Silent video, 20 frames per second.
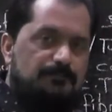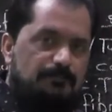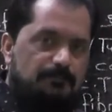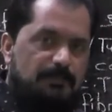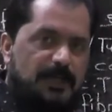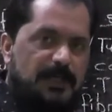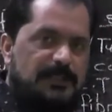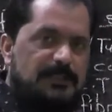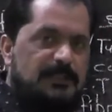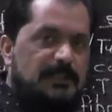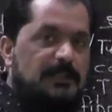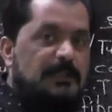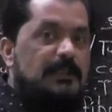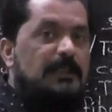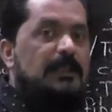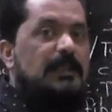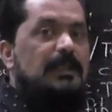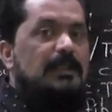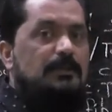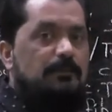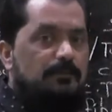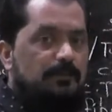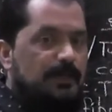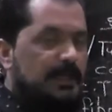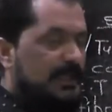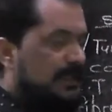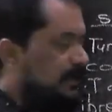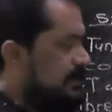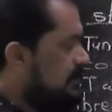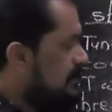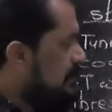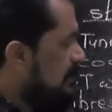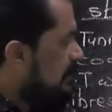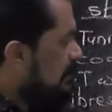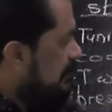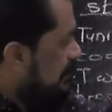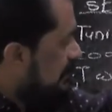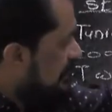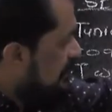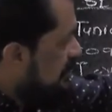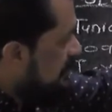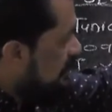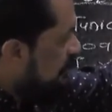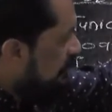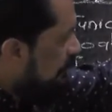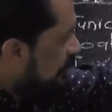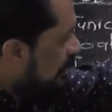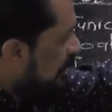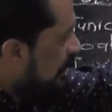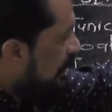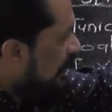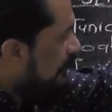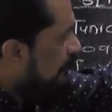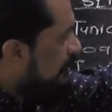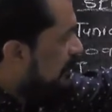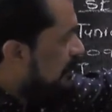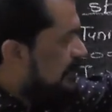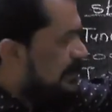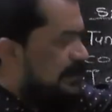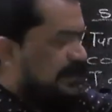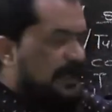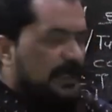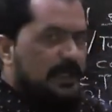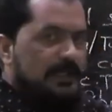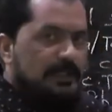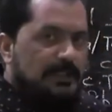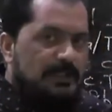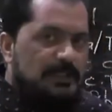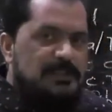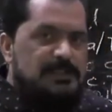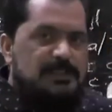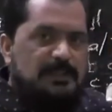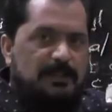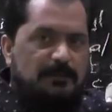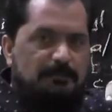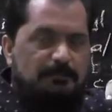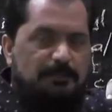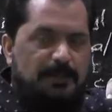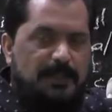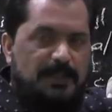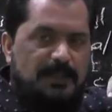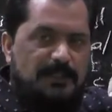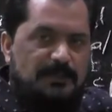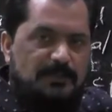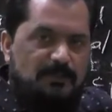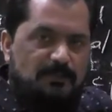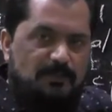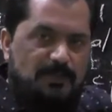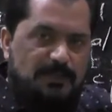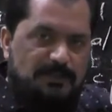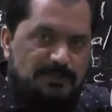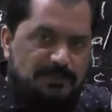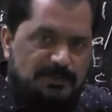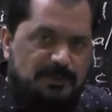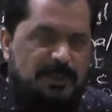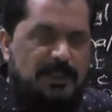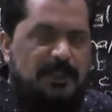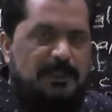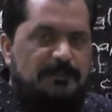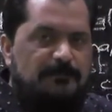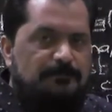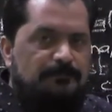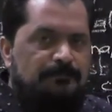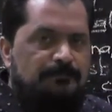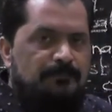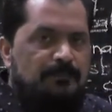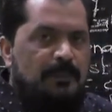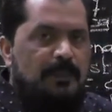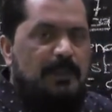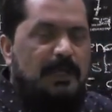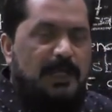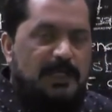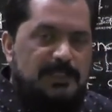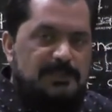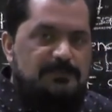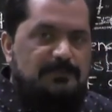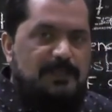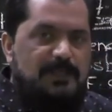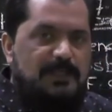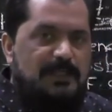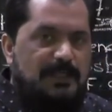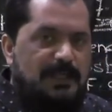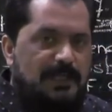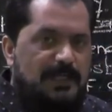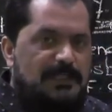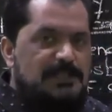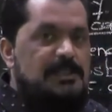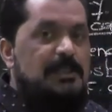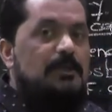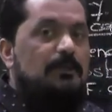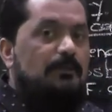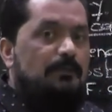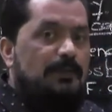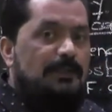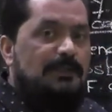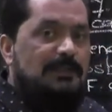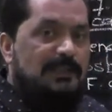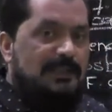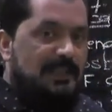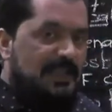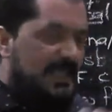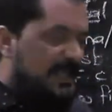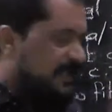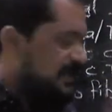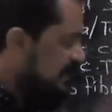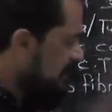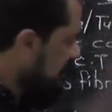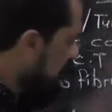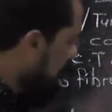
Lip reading: But in veins, this tunica media is comparatively thin as well as with less